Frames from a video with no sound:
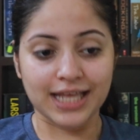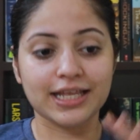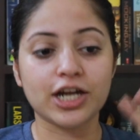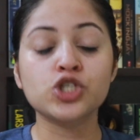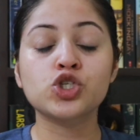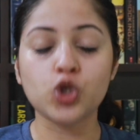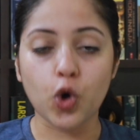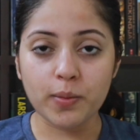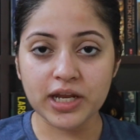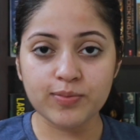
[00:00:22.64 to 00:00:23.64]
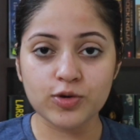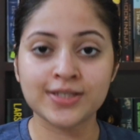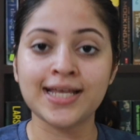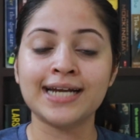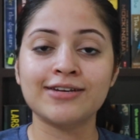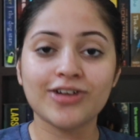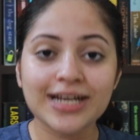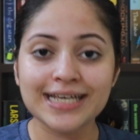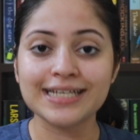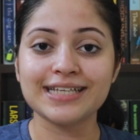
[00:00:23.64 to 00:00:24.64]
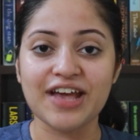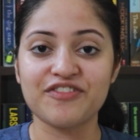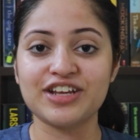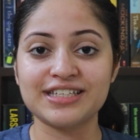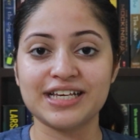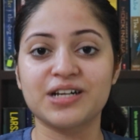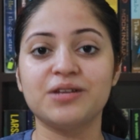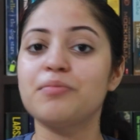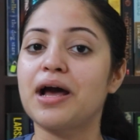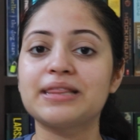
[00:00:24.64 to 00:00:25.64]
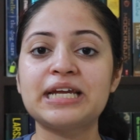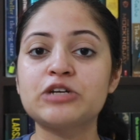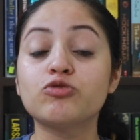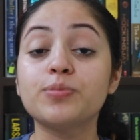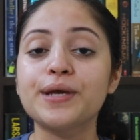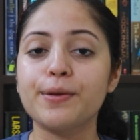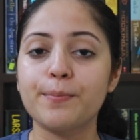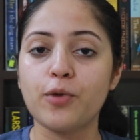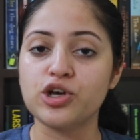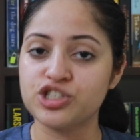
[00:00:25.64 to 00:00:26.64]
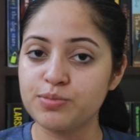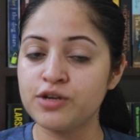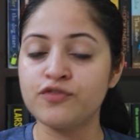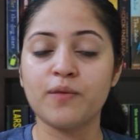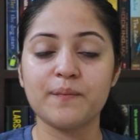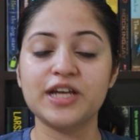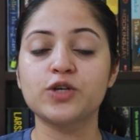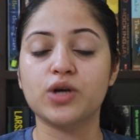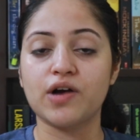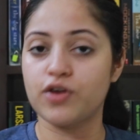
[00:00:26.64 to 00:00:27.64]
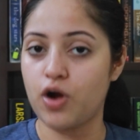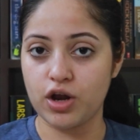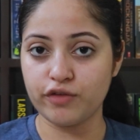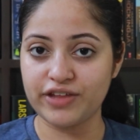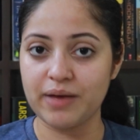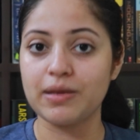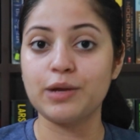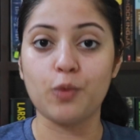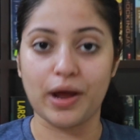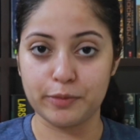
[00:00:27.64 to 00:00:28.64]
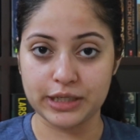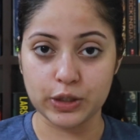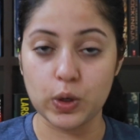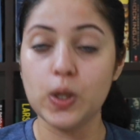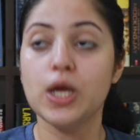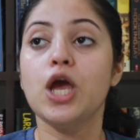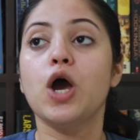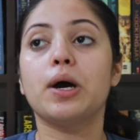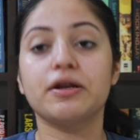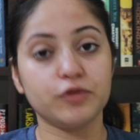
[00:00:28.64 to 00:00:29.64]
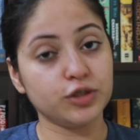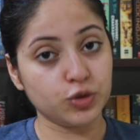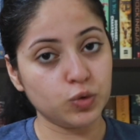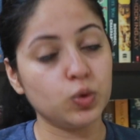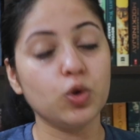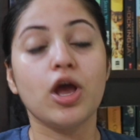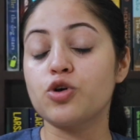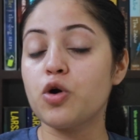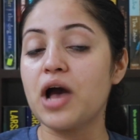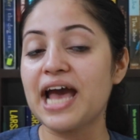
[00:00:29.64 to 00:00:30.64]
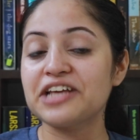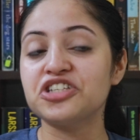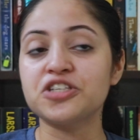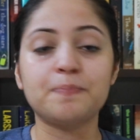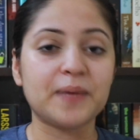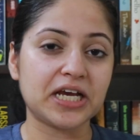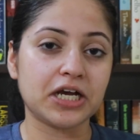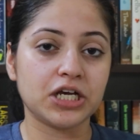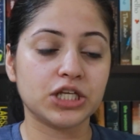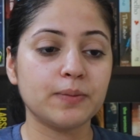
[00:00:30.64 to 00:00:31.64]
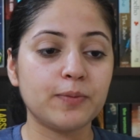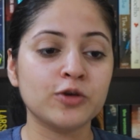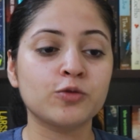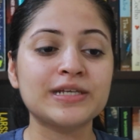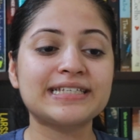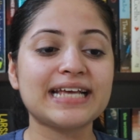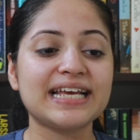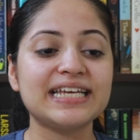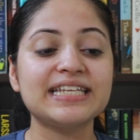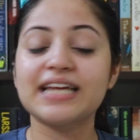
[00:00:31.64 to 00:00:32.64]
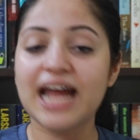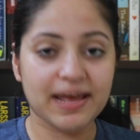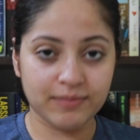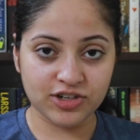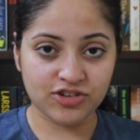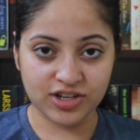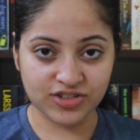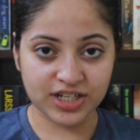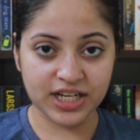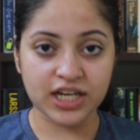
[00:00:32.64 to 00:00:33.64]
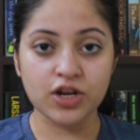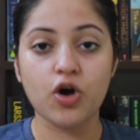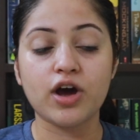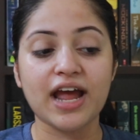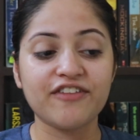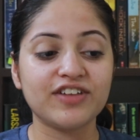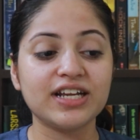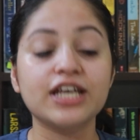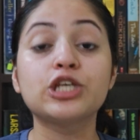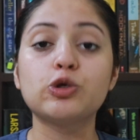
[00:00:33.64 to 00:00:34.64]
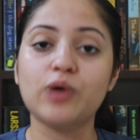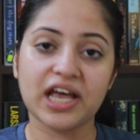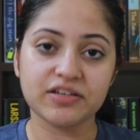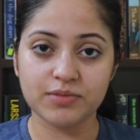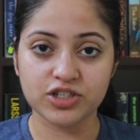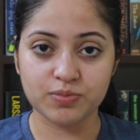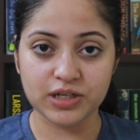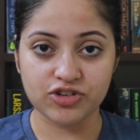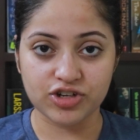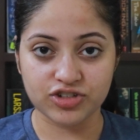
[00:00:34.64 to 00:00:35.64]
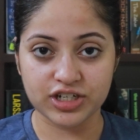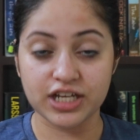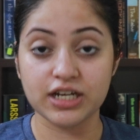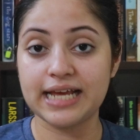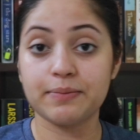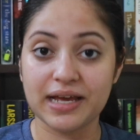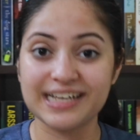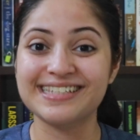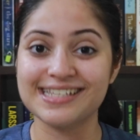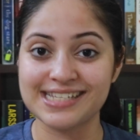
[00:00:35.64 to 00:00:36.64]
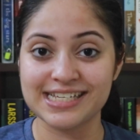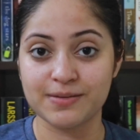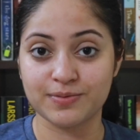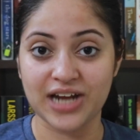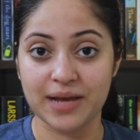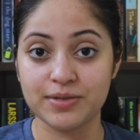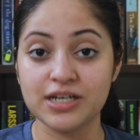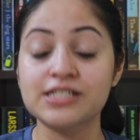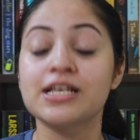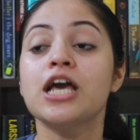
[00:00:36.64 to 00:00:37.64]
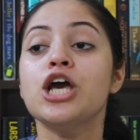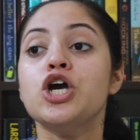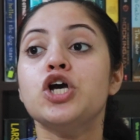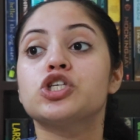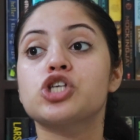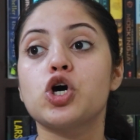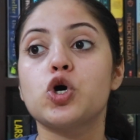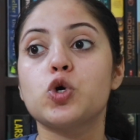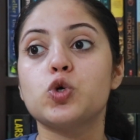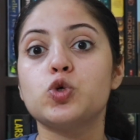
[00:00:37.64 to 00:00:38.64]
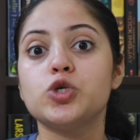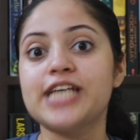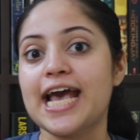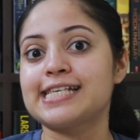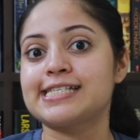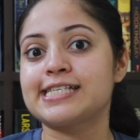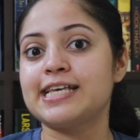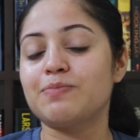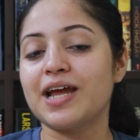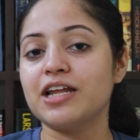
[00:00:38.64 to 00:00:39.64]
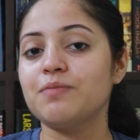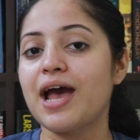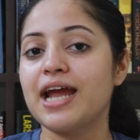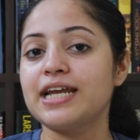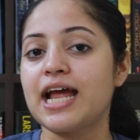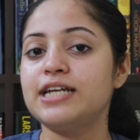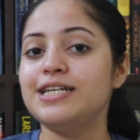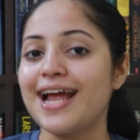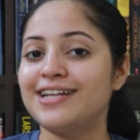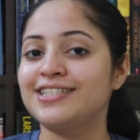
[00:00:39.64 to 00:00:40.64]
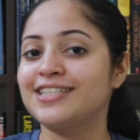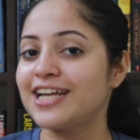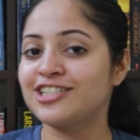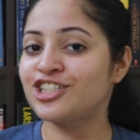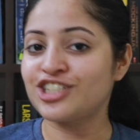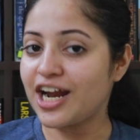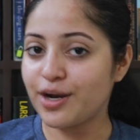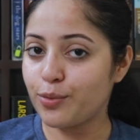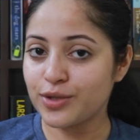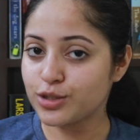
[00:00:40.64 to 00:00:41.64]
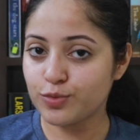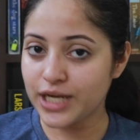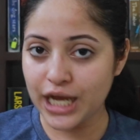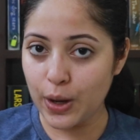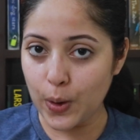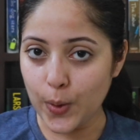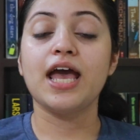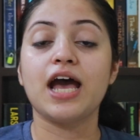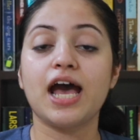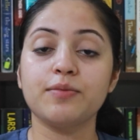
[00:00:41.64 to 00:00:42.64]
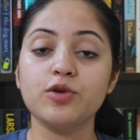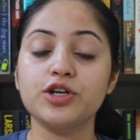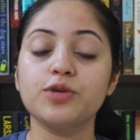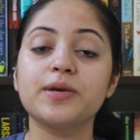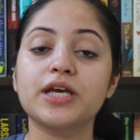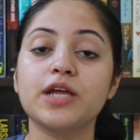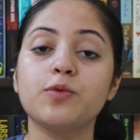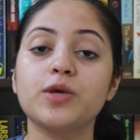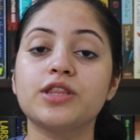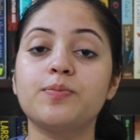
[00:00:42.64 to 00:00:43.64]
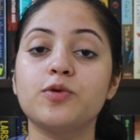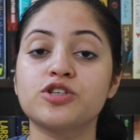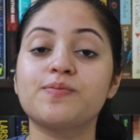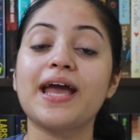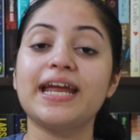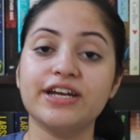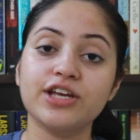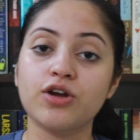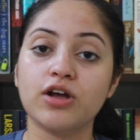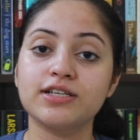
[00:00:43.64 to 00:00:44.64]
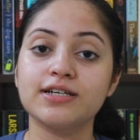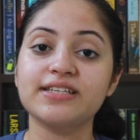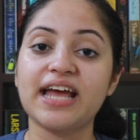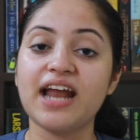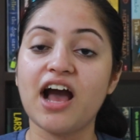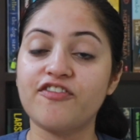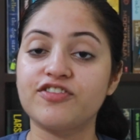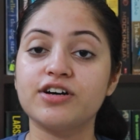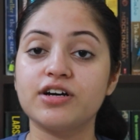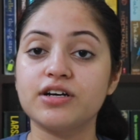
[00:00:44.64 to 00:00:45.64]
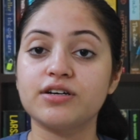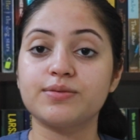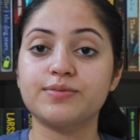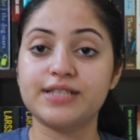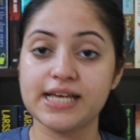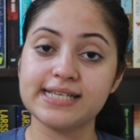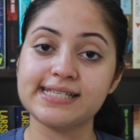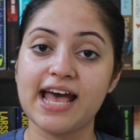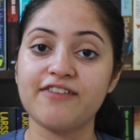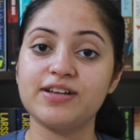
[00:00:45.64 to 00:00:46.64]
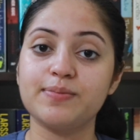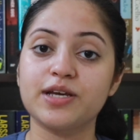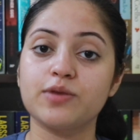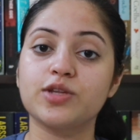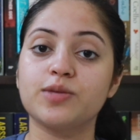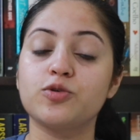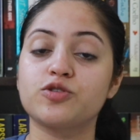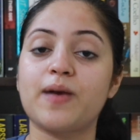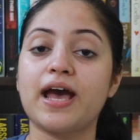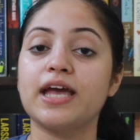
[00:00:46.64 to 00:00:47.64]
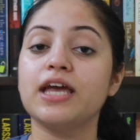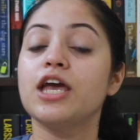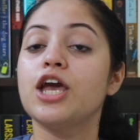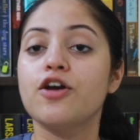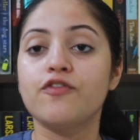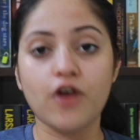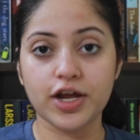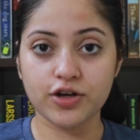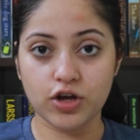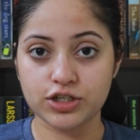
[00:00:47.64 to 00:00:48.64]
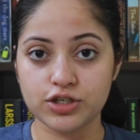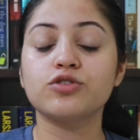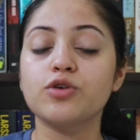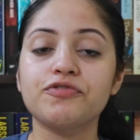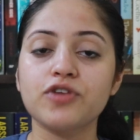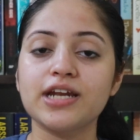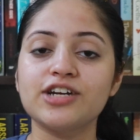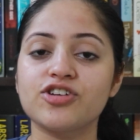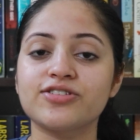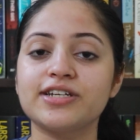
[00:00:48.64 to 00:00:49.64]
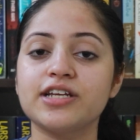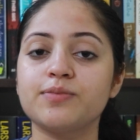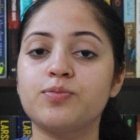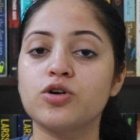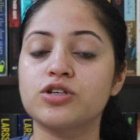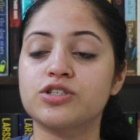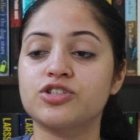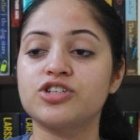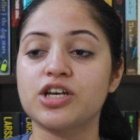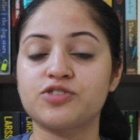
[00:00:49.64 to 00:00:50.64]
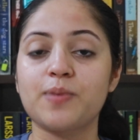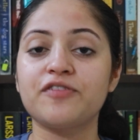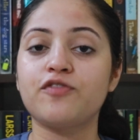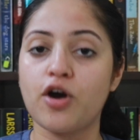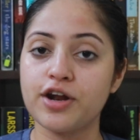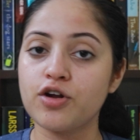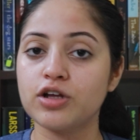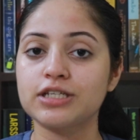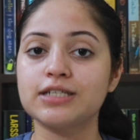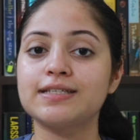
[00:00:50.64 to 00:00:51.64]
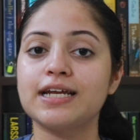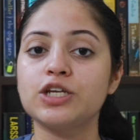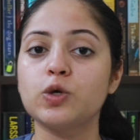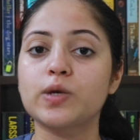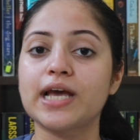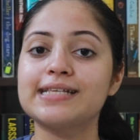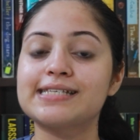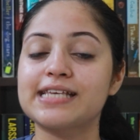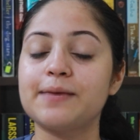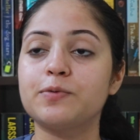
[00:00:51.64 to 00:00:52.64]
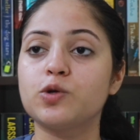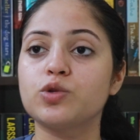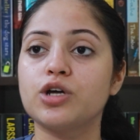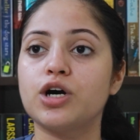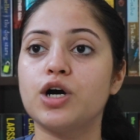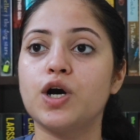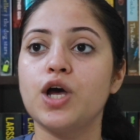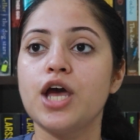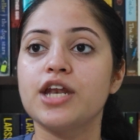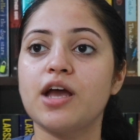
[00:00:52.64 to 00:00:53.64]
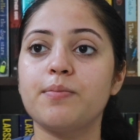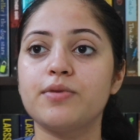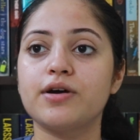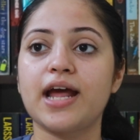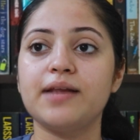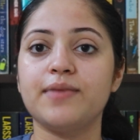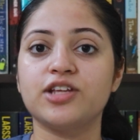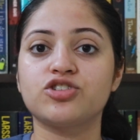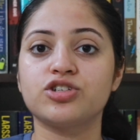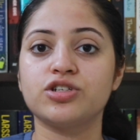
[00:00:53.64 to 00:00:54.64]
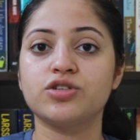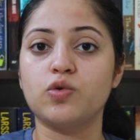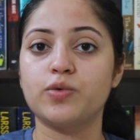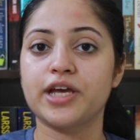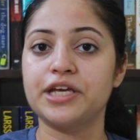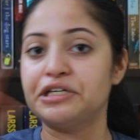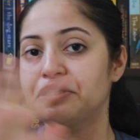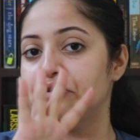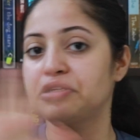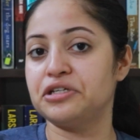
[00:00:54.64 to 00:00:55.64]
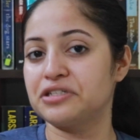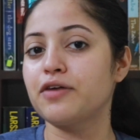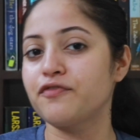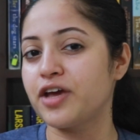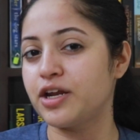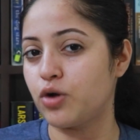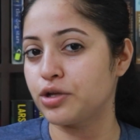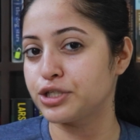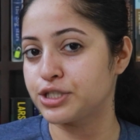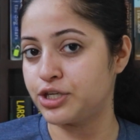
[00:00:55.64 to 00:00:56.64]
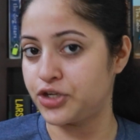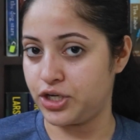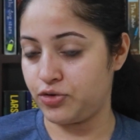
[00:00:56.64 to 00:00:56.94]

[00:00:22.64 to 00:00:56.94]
There are so many books that release every single month and it would be impossible for me to cover all of them in one video or even two. So I just pick the books which either I am interested in or I feel like you guys must be interested in, like my existing subscribers. So yes, keep that in mind and let's get started with this video. I'm going to begin with the books by Indian authors and after this I will begin with the books by foreign authors. So if you are interested in books just by foreign authors, then you can skip to the number I'll mention over here or here somewhere on the screen,